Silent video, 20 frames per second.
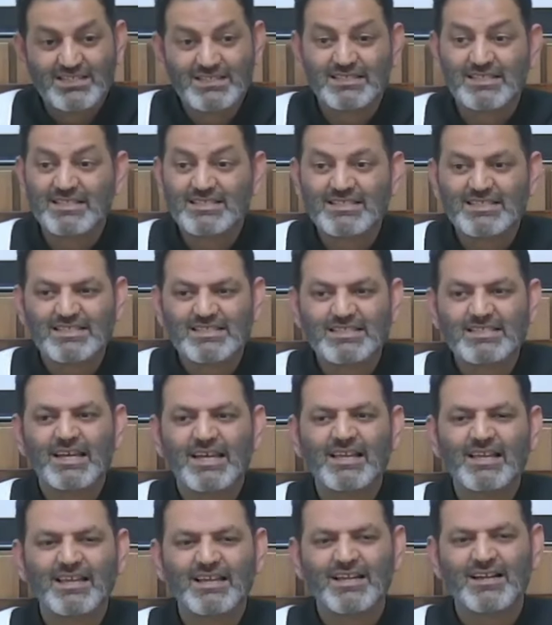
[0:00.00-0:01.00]
This is
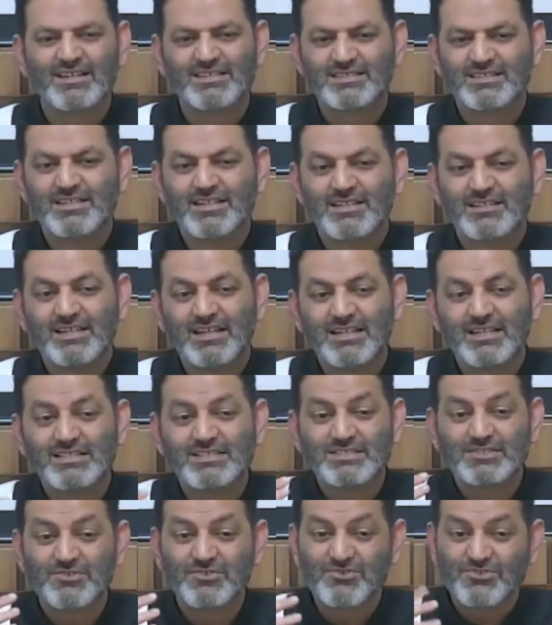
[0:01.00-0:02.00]
telling us that
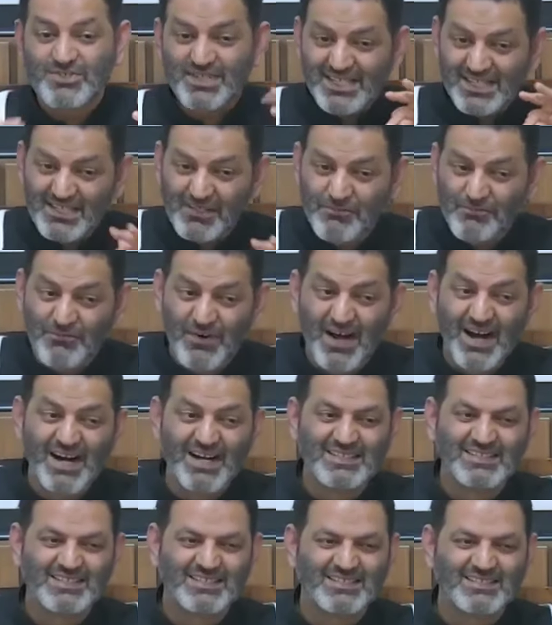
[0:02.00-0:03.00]
his real
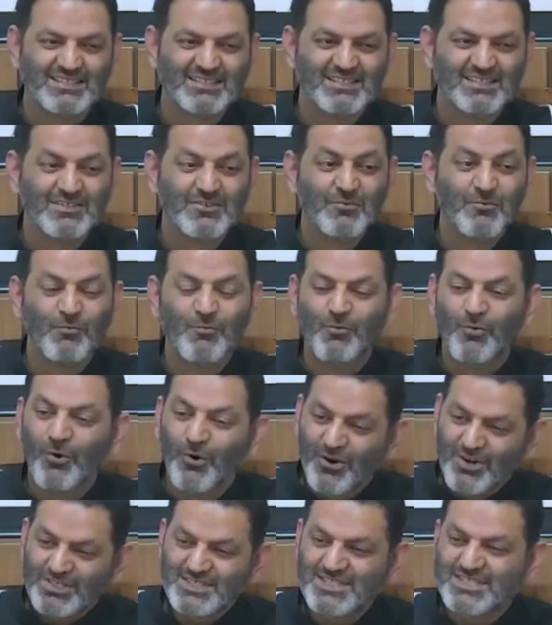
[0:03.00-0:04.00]
father
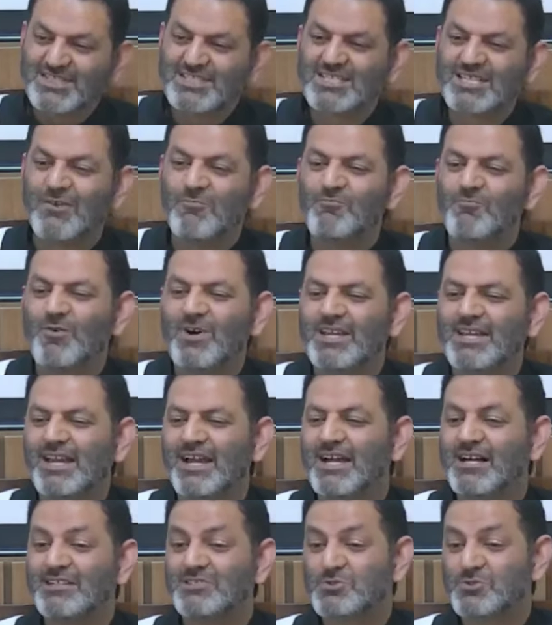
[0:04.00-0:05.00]
was someone
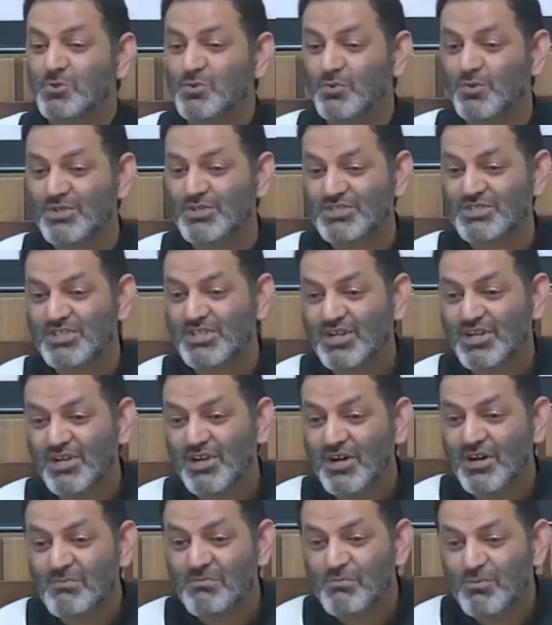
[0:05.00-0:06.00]
else who was
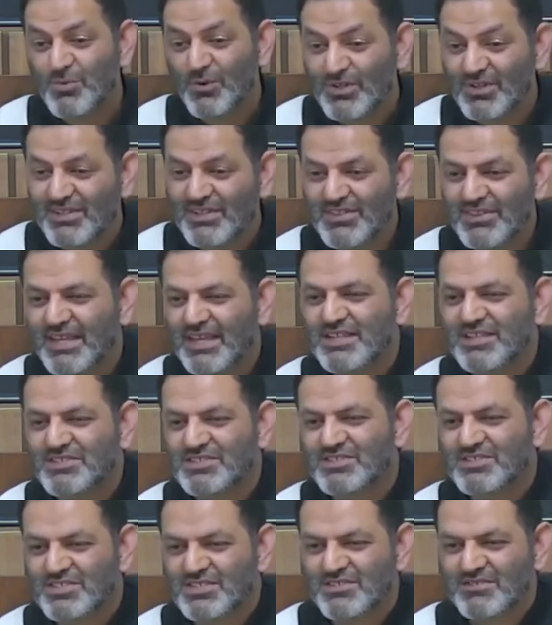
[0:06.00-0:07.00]
a
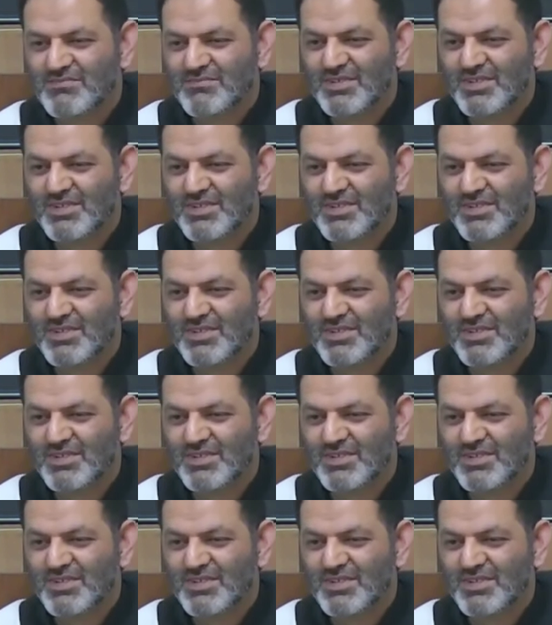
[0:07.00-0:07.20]
monotheist.